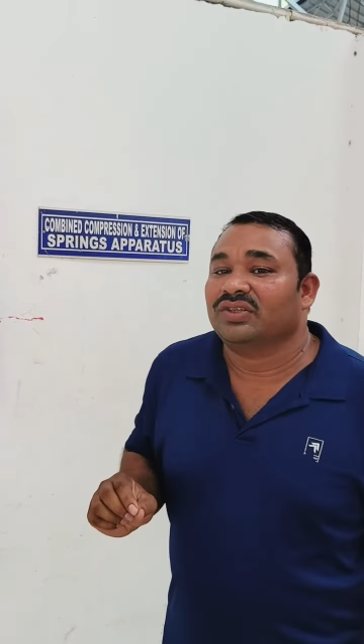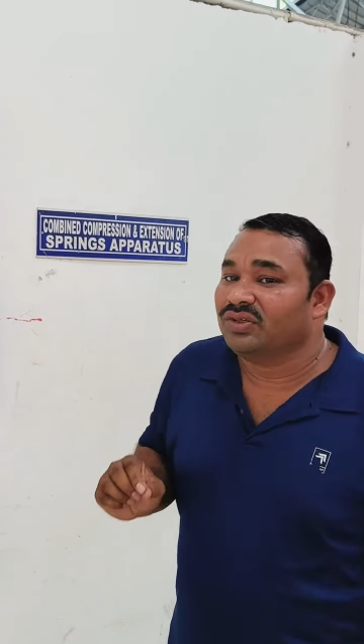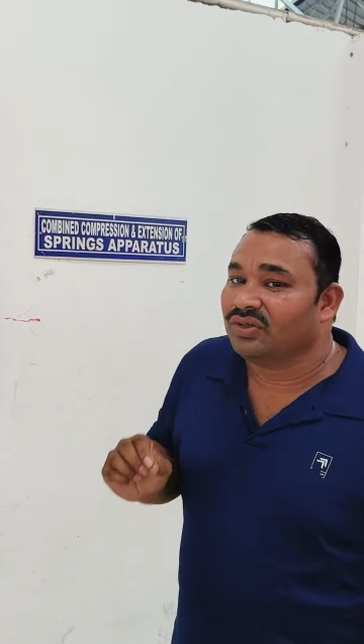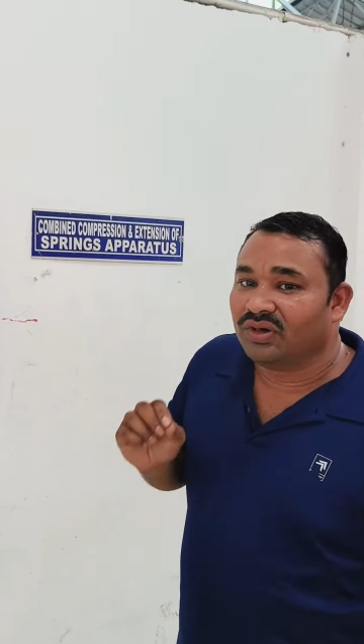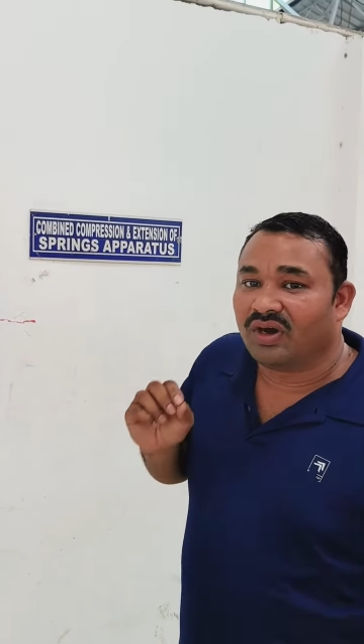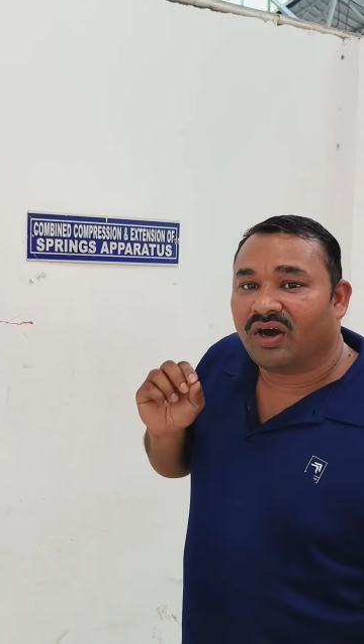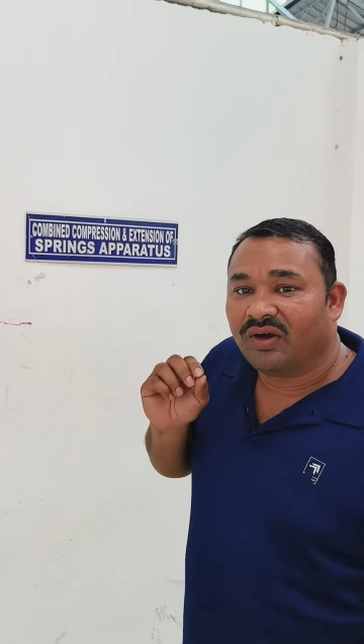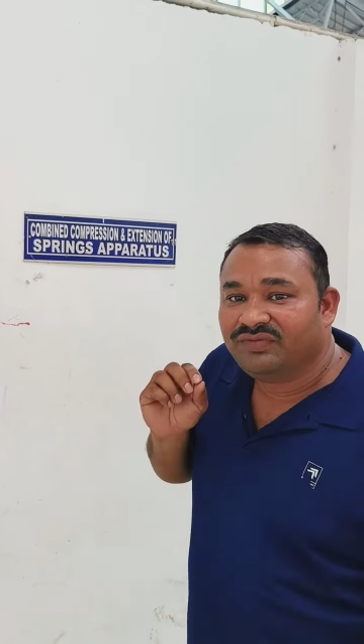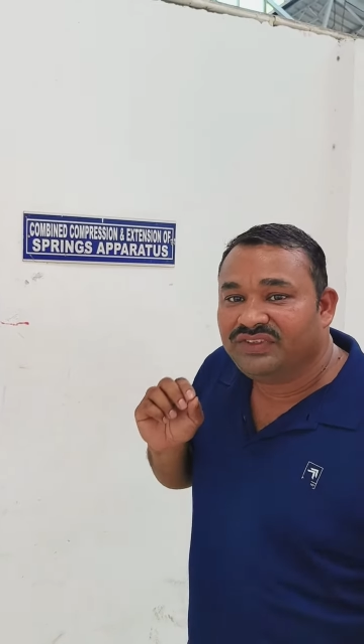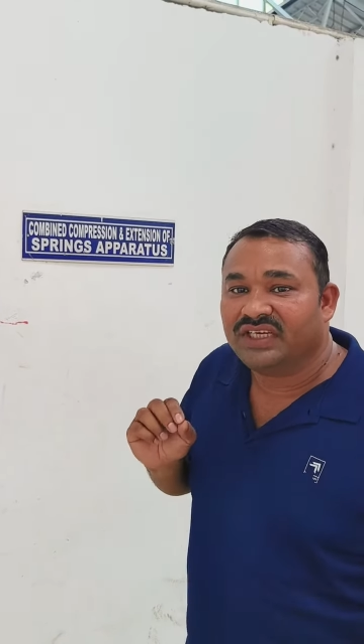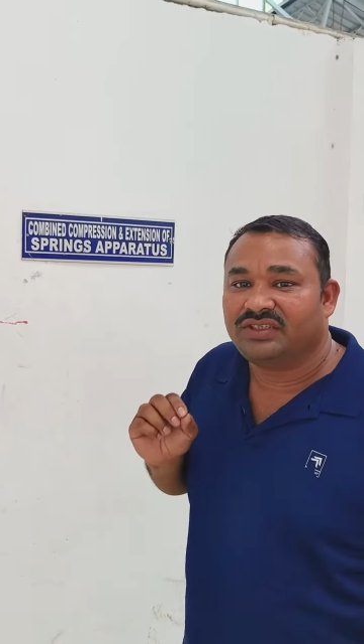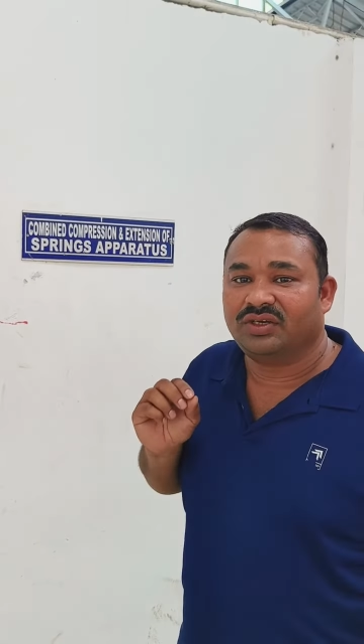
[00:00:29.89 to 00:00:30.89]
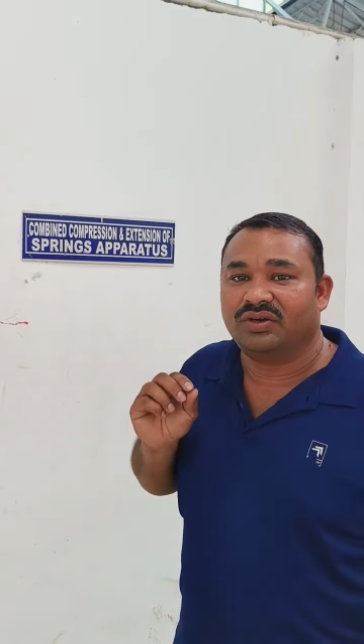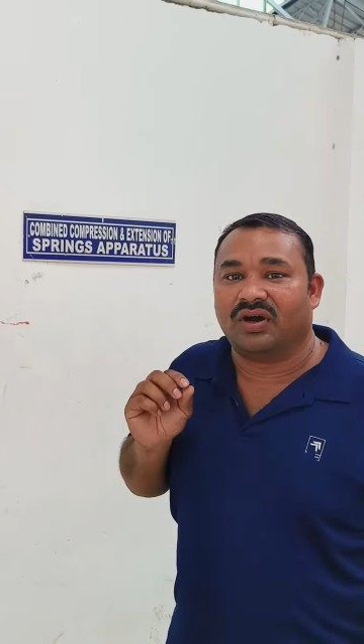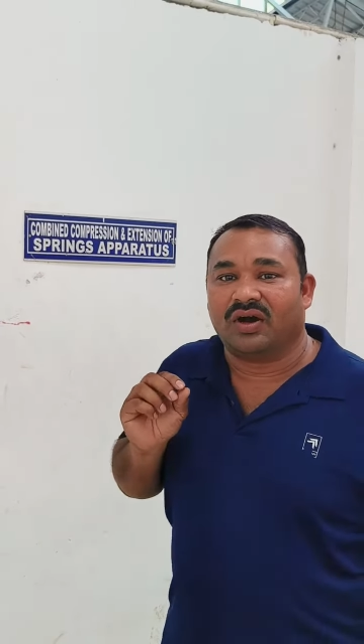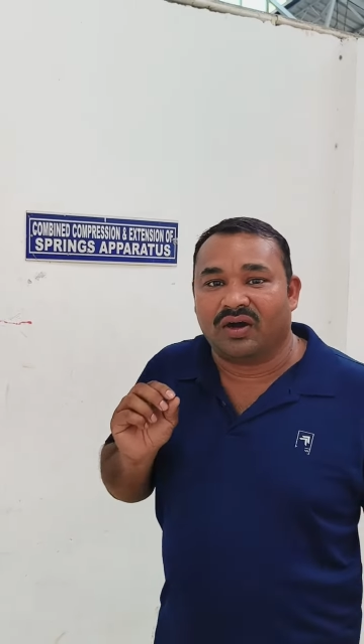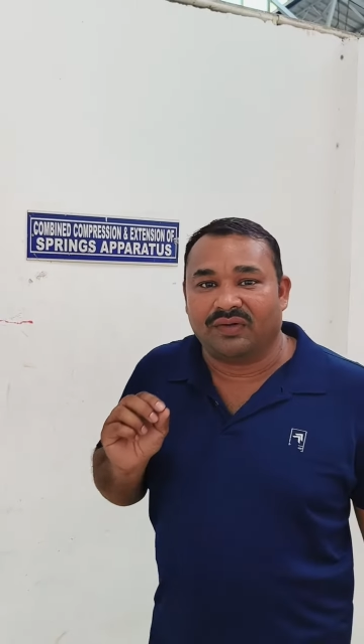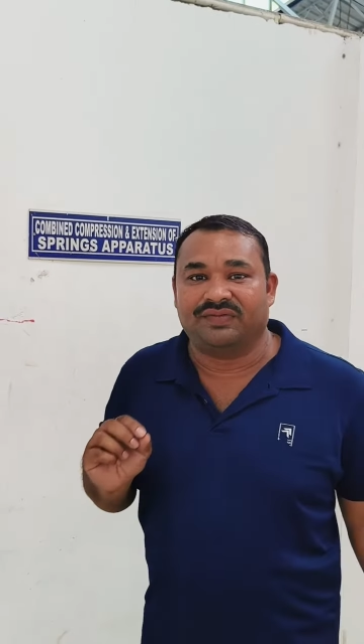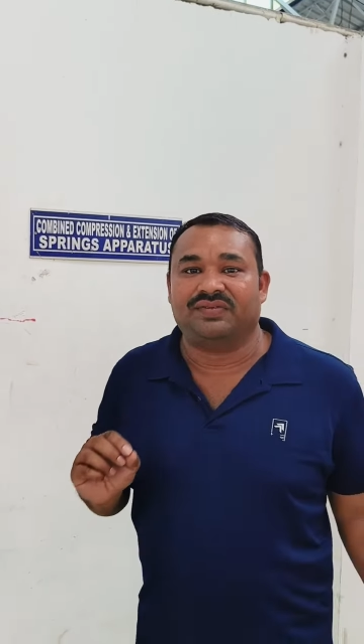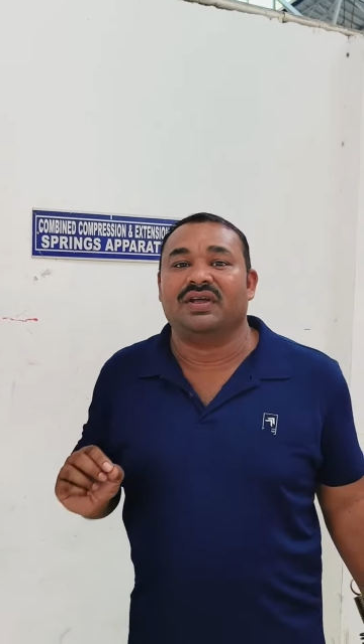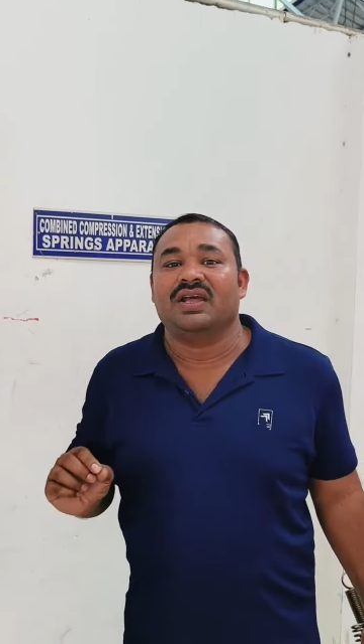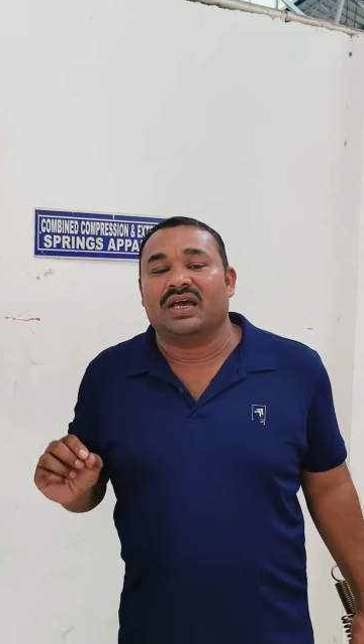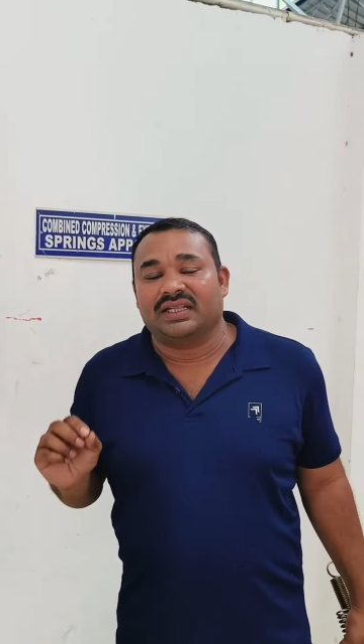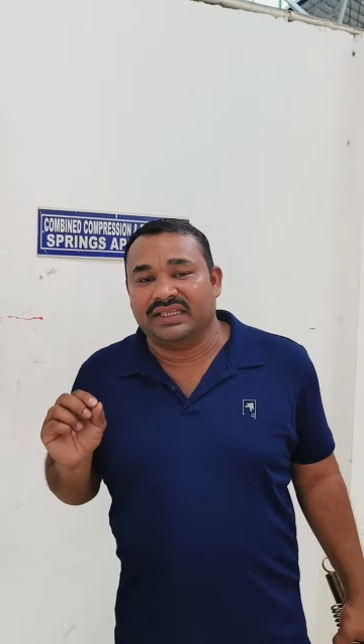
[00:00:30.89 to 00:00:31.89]
So objective
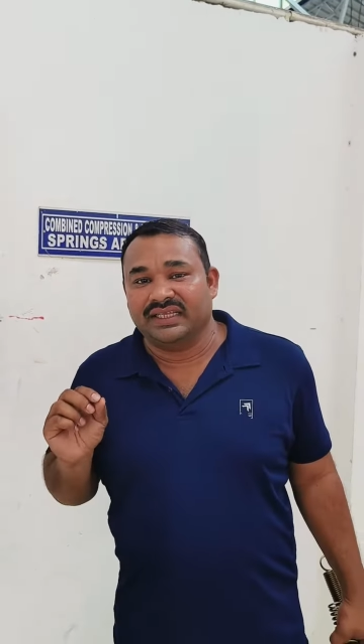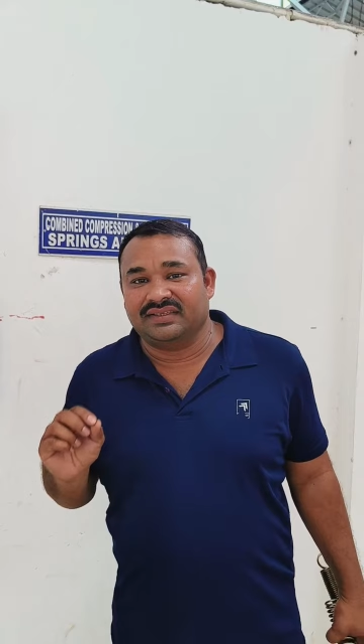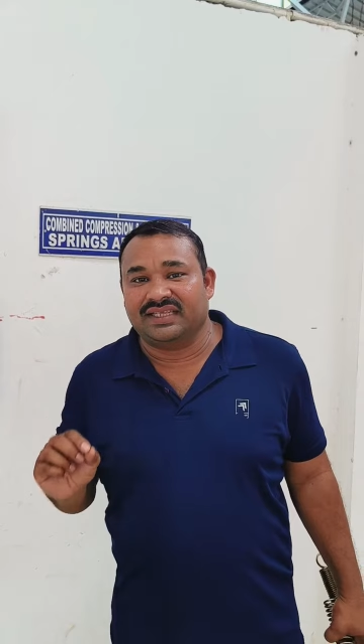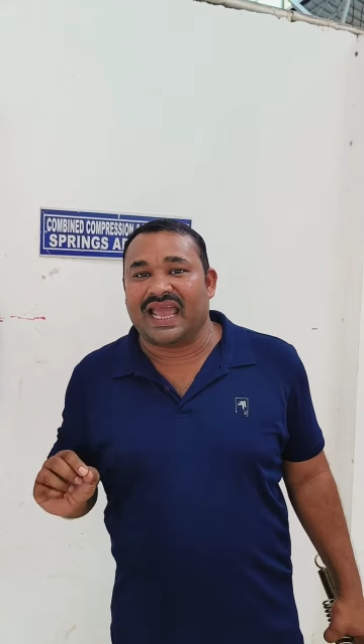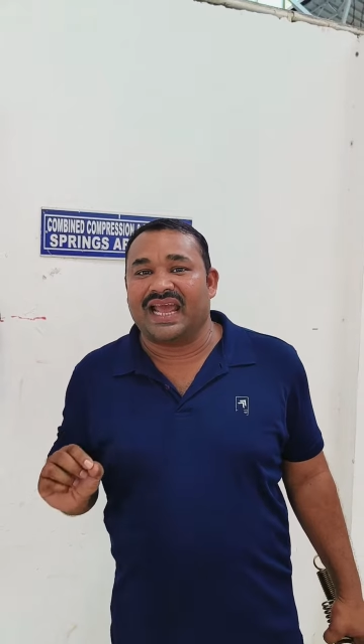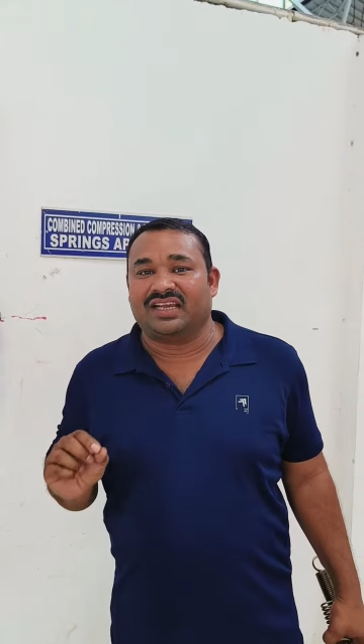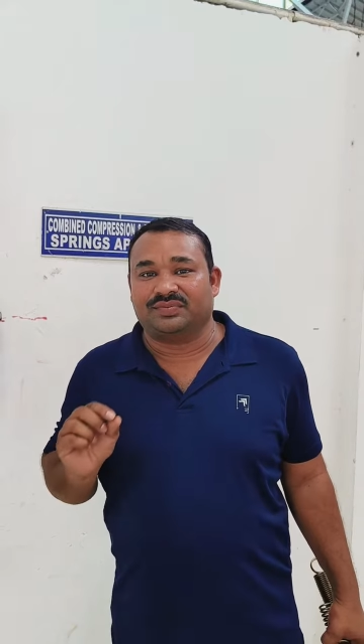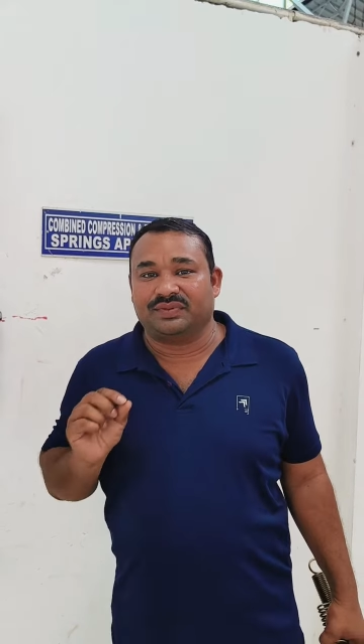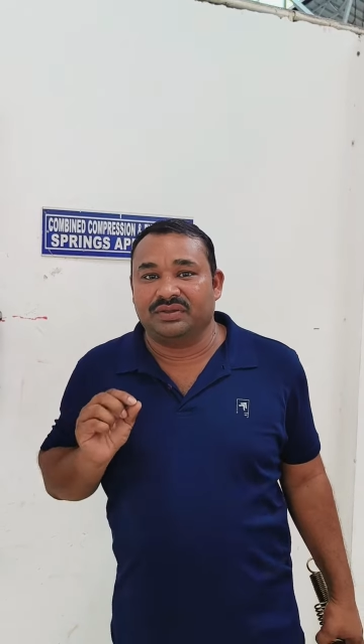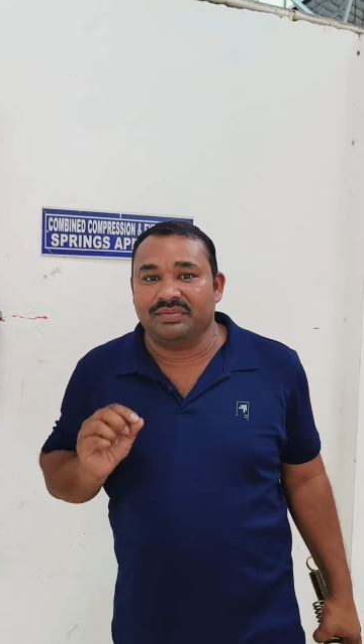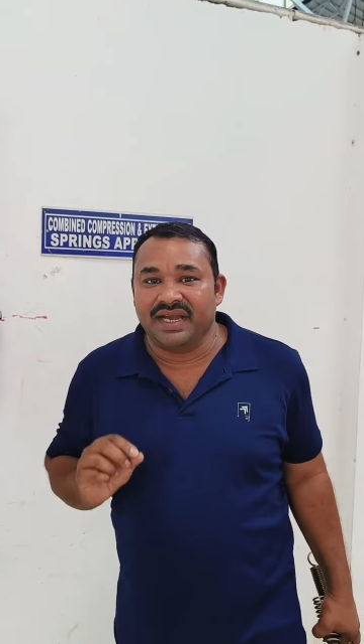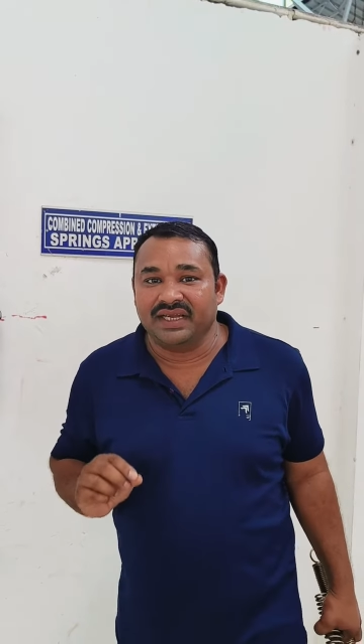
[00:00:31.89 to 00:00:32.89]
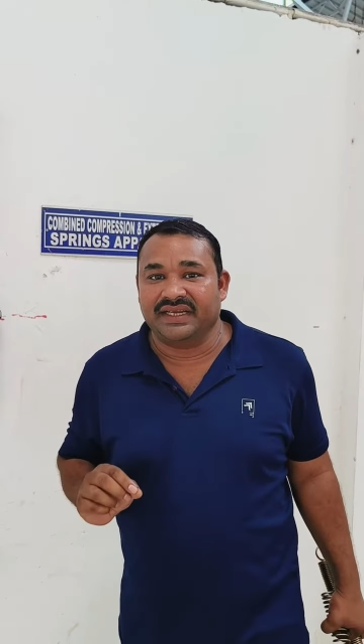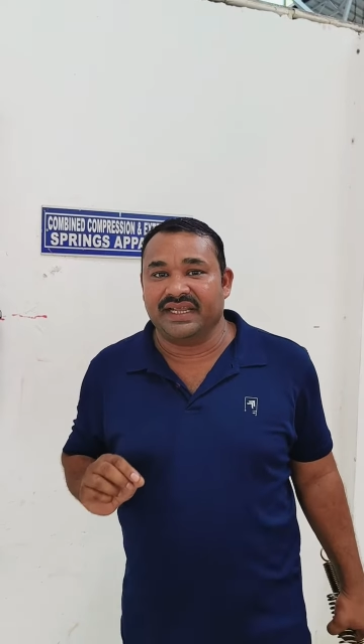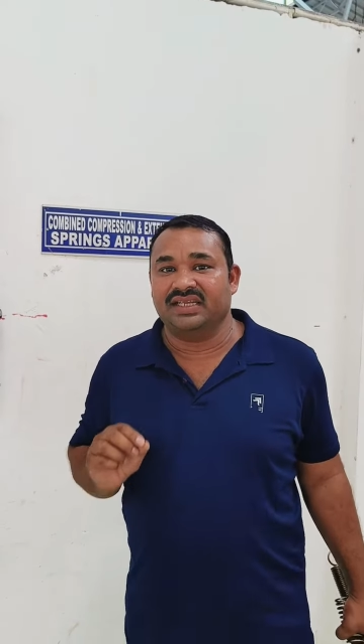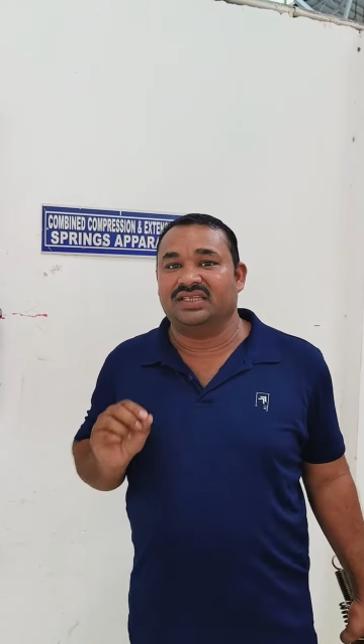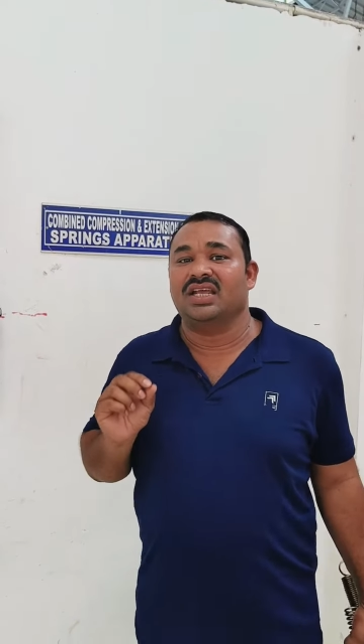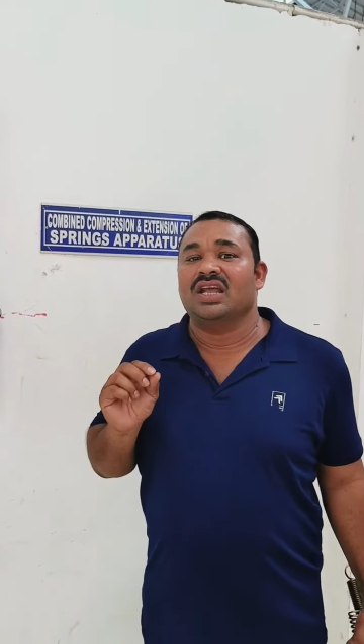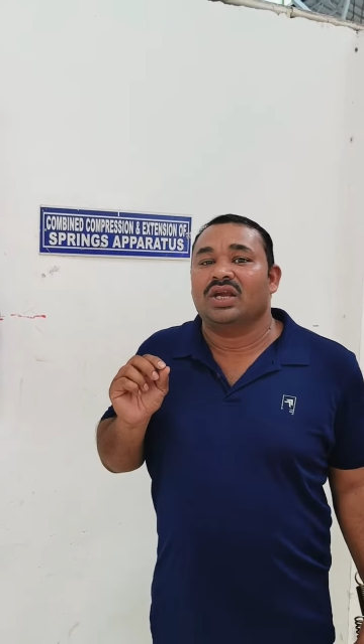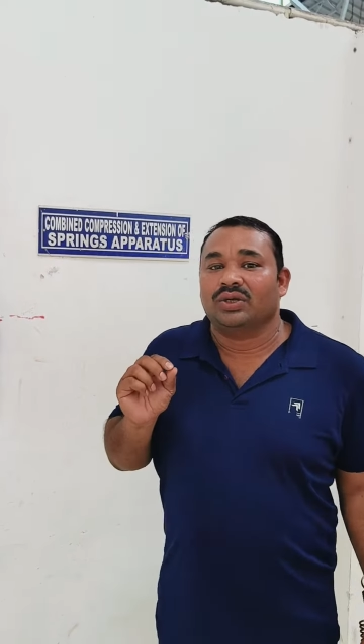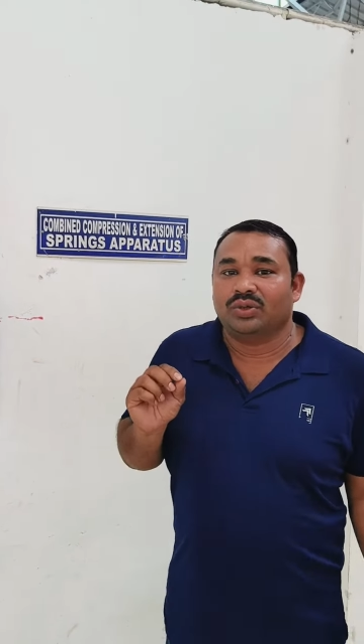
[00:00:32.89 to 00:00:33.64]
of this experiment is